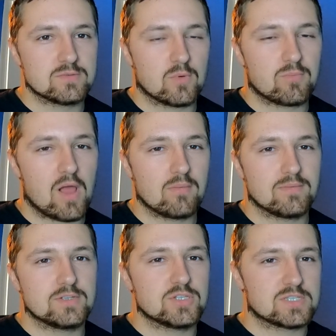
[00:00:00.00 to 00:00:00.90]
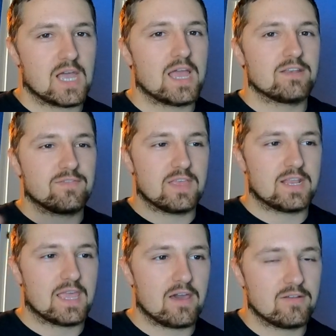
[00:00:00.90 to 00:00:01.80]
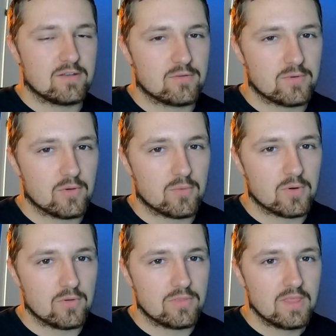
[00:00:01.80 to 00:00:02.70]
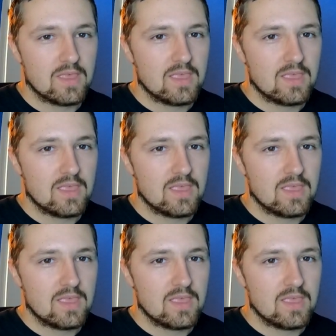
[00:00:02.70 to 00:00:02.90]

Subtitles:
and we're probably just kind of getting out into the real world.